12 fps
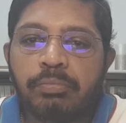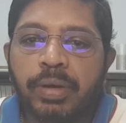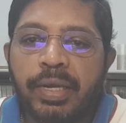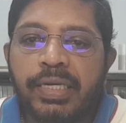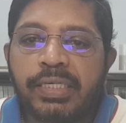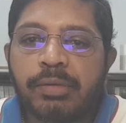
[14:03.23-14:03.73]

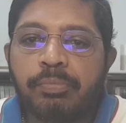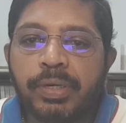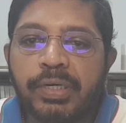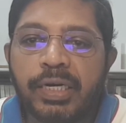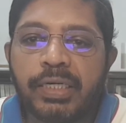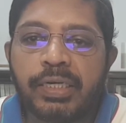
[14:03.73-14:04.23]
by
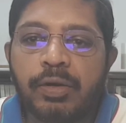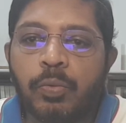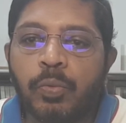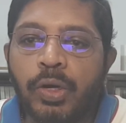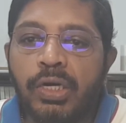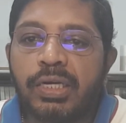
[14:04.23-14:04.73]

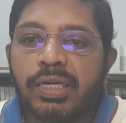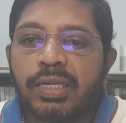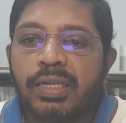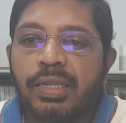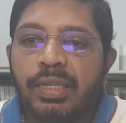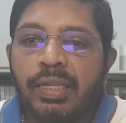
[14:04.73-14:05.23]
interpretative work
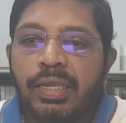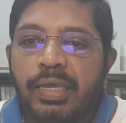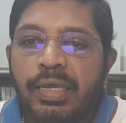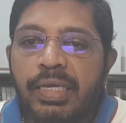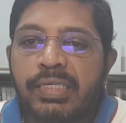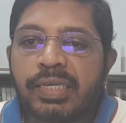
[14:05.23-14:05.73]

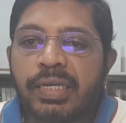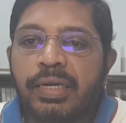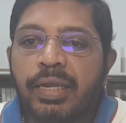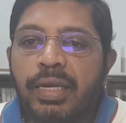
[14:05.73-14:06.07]
is an